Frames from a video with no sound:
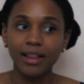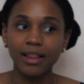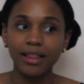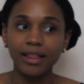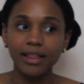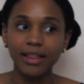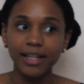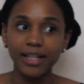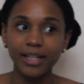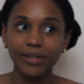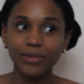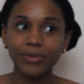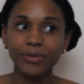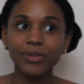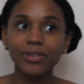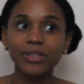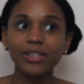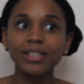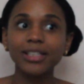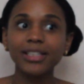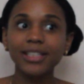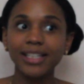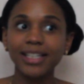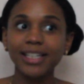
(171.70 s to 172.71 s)

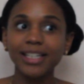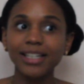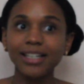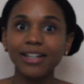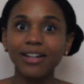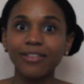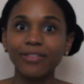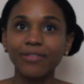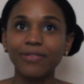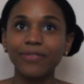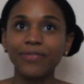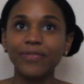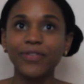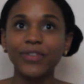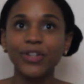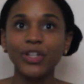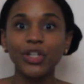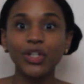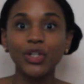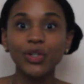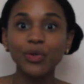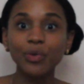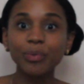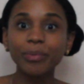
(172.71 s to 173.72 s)
literally a
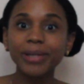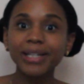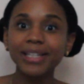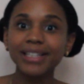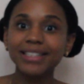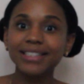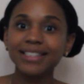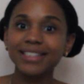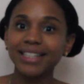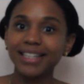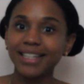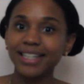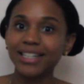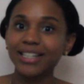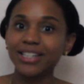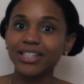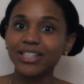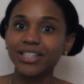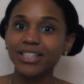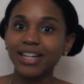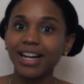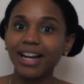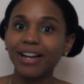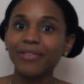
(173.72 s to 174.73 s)
few minutes
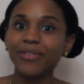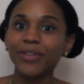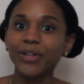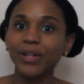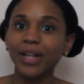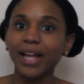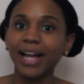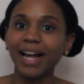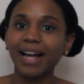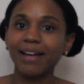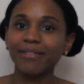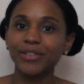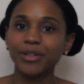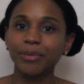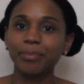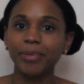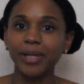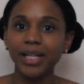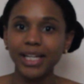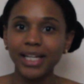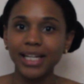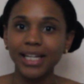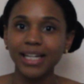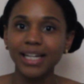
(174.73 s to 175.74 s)
later I feel like I have to
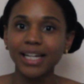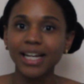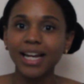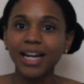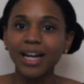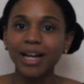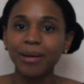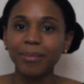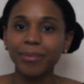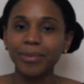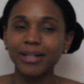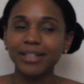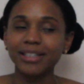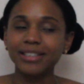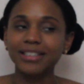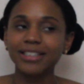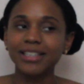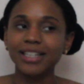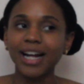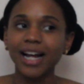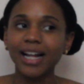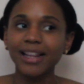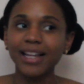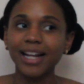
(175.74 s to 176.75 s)
pee. But
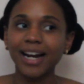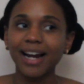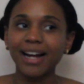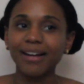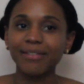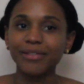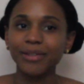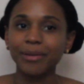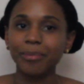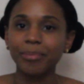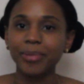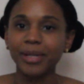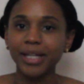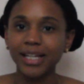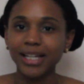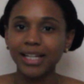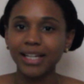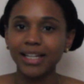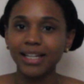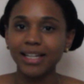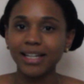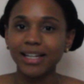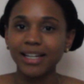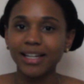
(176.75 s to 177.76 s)
it's not that I have to
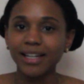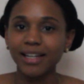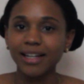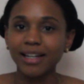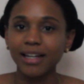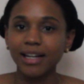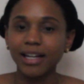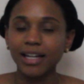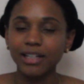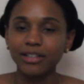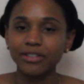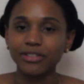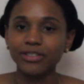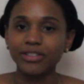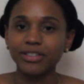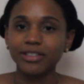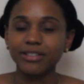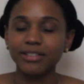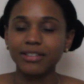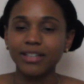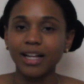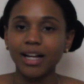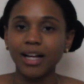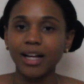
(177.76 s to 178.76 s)
pee, it's
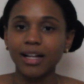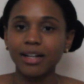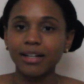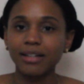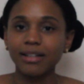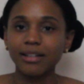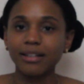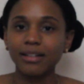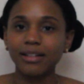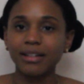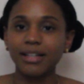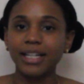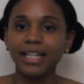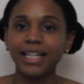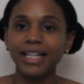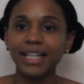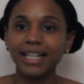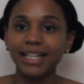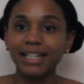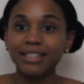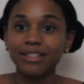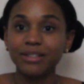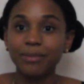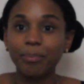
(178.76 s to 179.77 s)
just that he
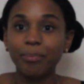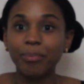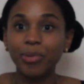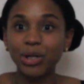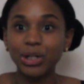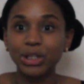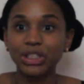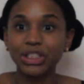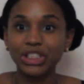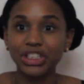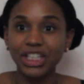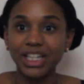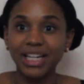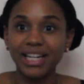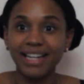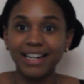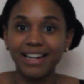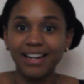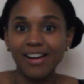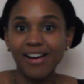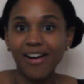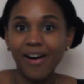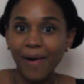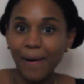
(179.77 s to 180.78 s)
is
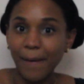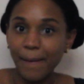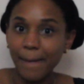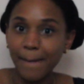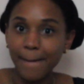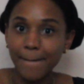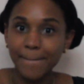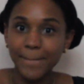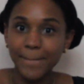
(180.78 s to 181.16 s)
pushing on